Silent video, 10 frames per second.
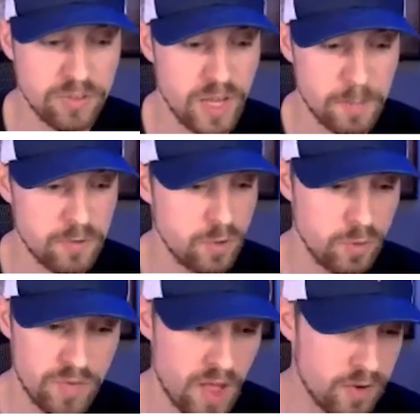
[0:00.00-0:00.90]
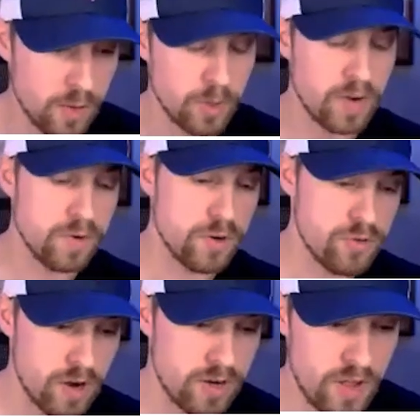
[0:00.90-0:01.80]
a step to validate whatever you're
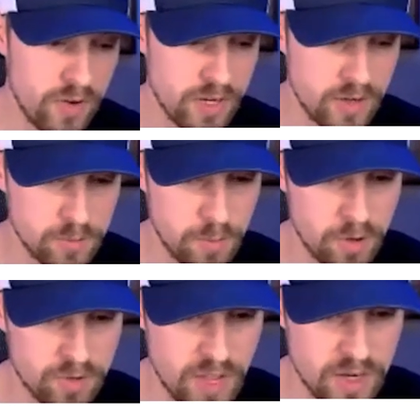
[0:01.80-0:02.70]
trying to validate as part of